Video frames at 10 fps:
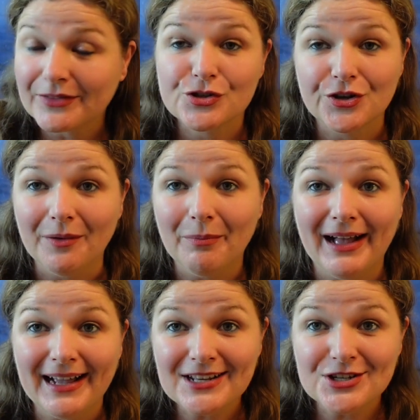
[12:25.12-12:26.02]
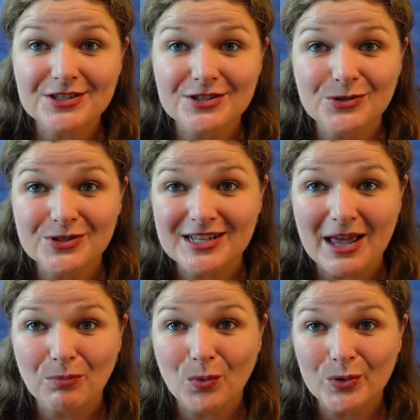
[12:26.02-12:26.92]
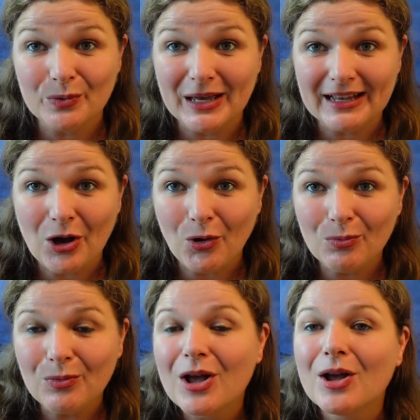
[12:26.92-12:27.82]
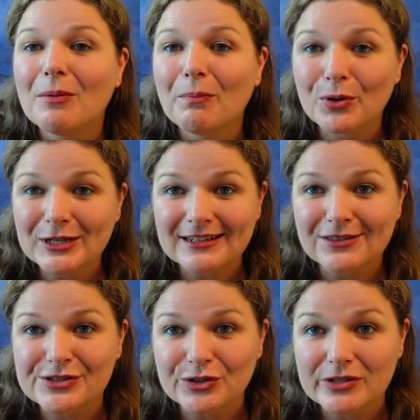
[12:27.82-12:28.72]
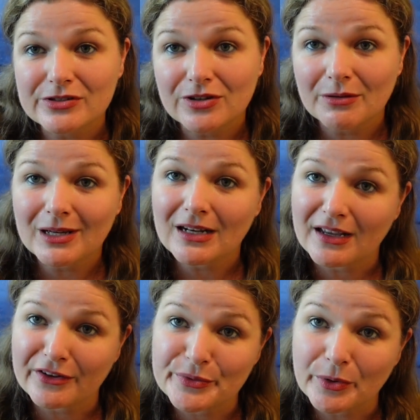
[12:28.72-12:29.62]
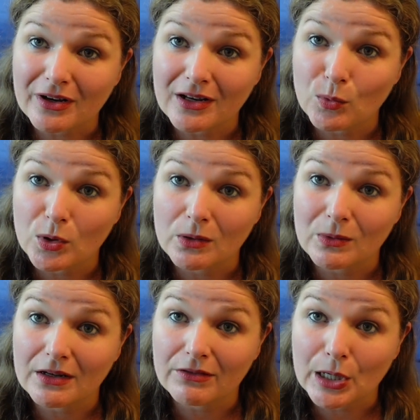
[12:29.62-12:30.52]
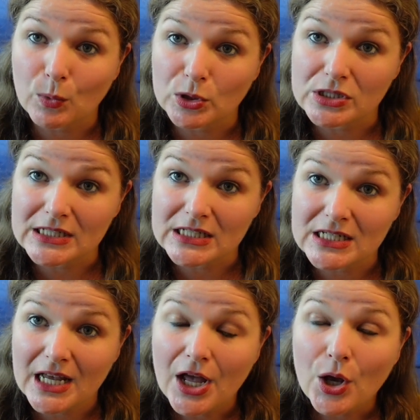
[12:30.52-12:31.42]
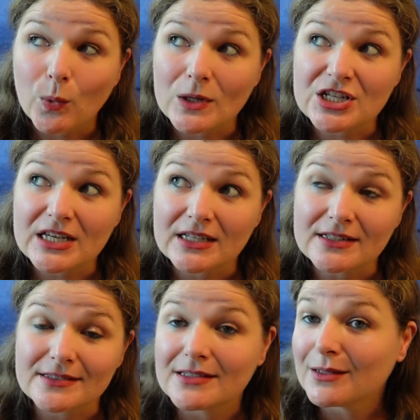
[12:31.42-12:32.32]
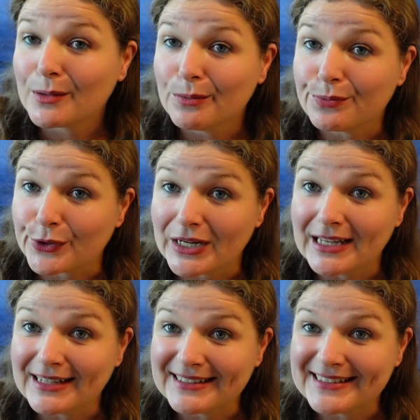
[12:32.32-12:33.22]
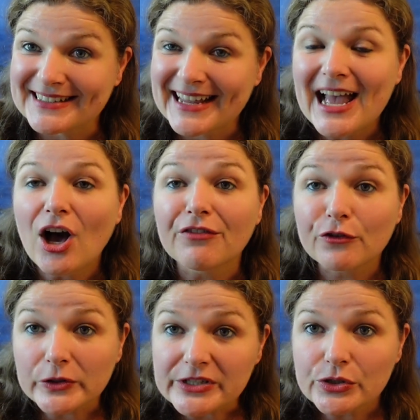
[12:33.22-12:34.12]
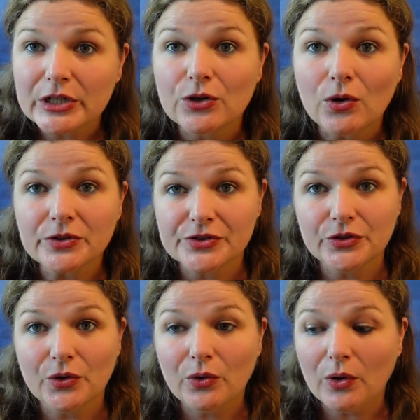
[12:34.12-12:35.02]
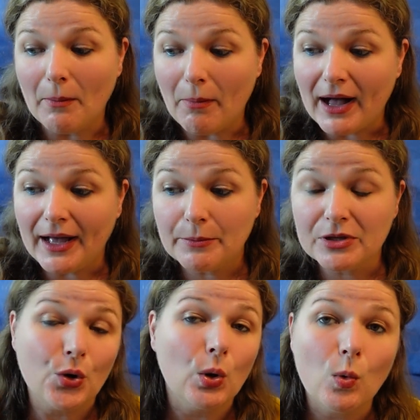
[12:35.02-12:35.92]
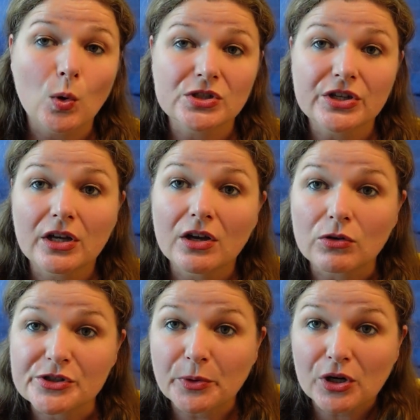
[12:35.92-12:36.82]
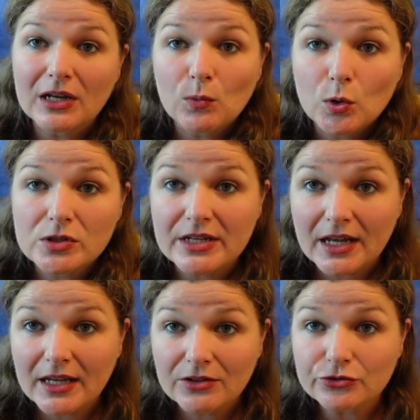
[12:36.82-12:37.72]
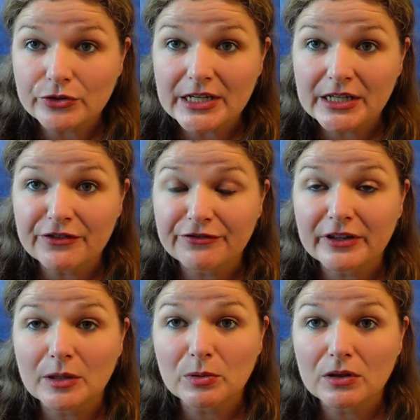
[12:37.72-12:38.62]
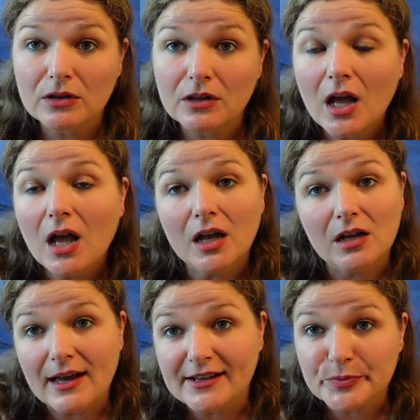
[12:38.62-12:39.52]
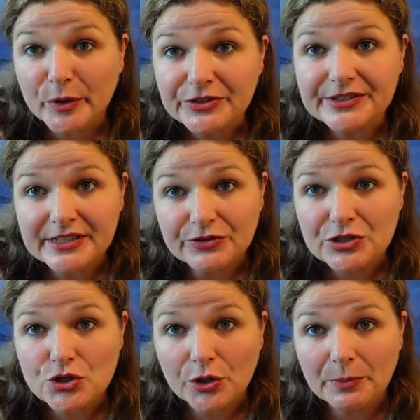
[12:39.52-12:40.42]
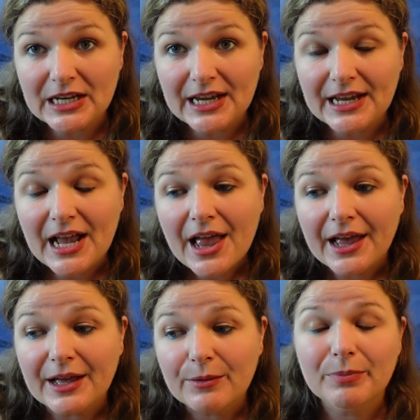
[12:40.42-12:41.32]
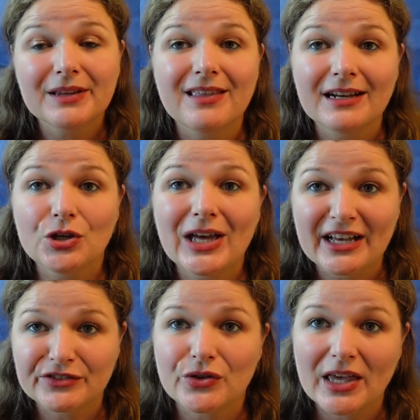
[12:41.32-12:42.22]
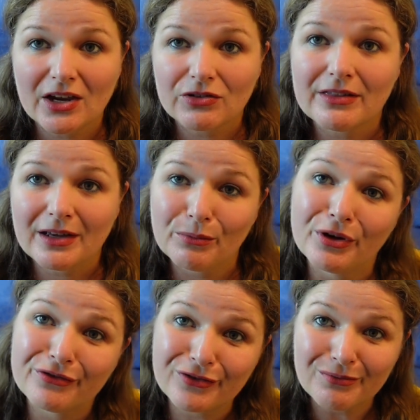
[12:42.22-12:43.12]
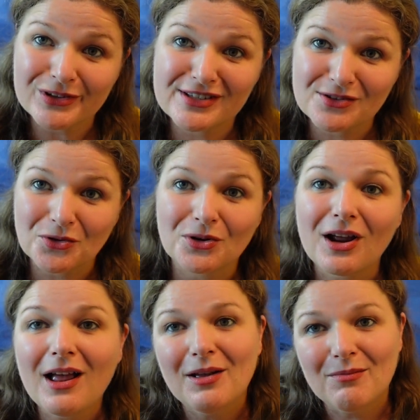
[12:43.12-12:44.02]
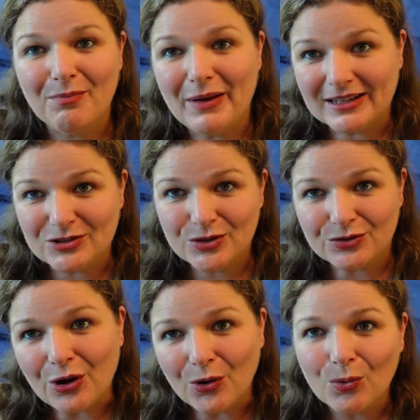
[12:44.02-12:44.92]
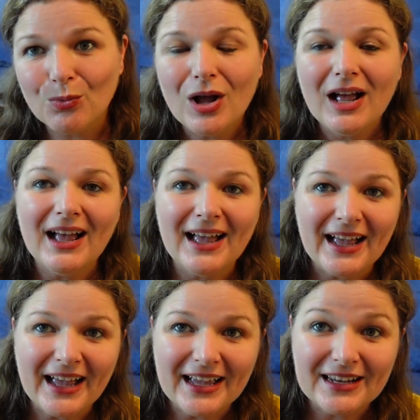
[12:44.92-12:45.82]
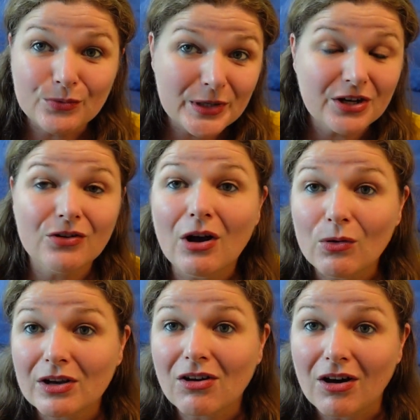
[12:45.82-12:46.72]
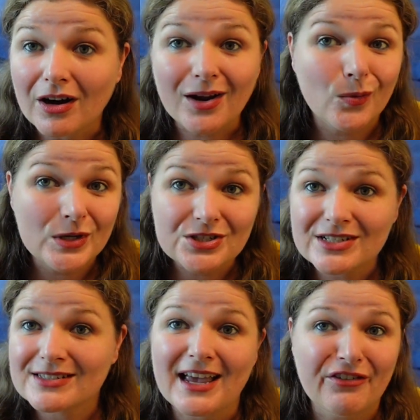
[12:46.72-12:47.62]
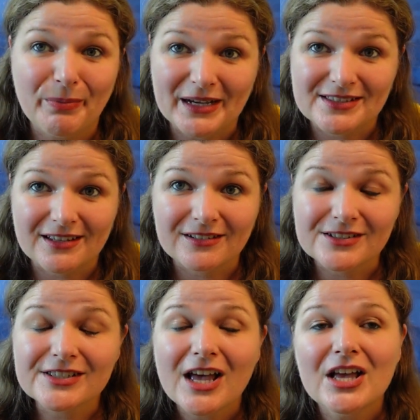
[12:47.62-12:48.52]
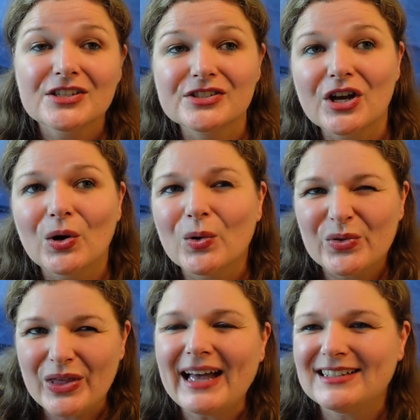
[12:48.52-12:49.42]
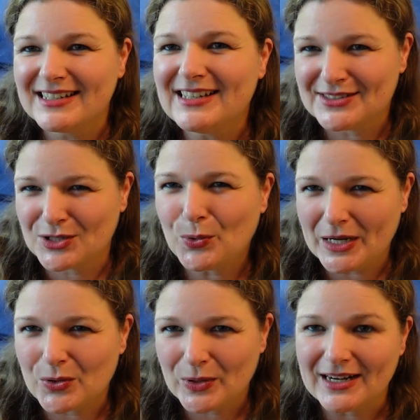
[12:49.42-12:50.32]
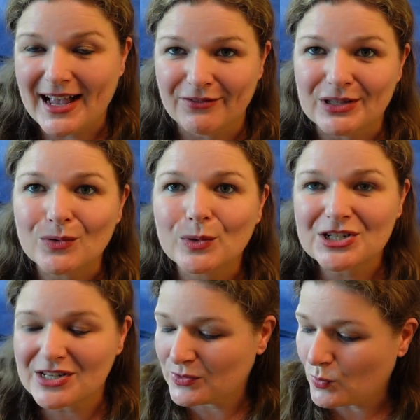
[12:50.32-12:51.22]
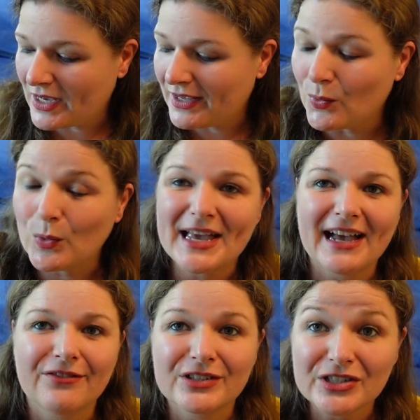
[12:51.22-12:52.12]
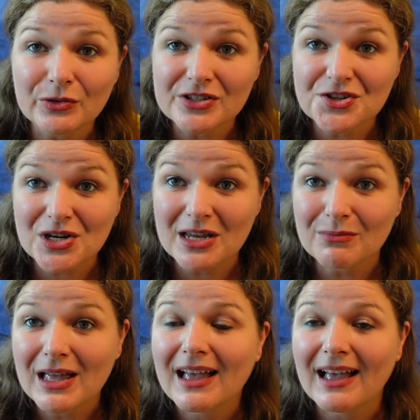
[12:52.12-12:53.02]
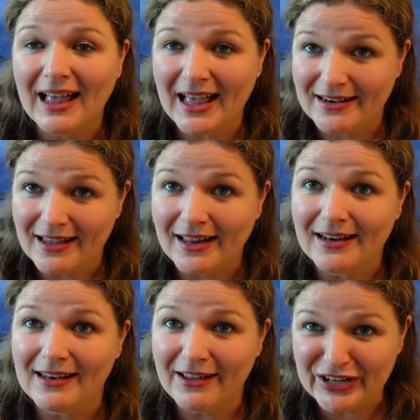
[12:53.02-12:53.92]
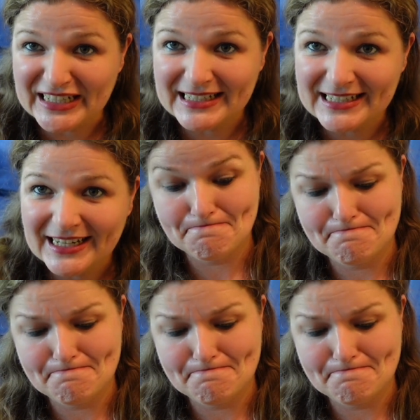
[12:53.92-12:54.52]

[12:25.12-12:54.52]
the shop, I just use tap water back home, put it in the Sodastream, and I have sparkling water whenever I want it, which is brilliant. Of course, you can also buy mineral water or sparkling water in refillable glass bottles here in Germany, but then you have to carry them from the store back to your home. And we don't own a car, we just have bicycles. So that is quite heavy, which is why we have the Sodastream, and I love it.